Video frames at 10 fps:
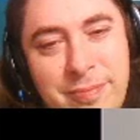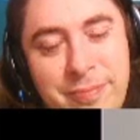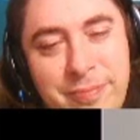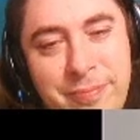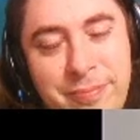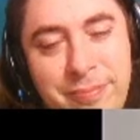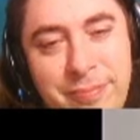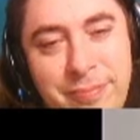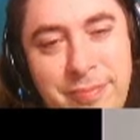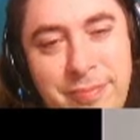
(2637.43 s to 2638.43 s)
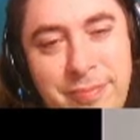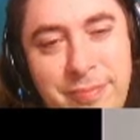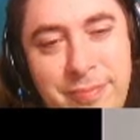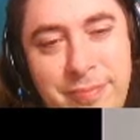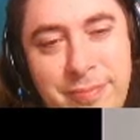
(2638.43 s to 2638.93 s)

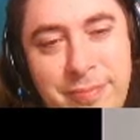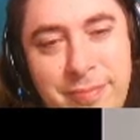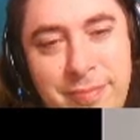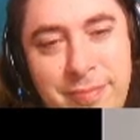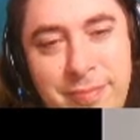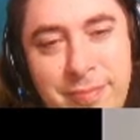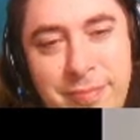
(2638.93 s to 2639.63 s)
[no speech]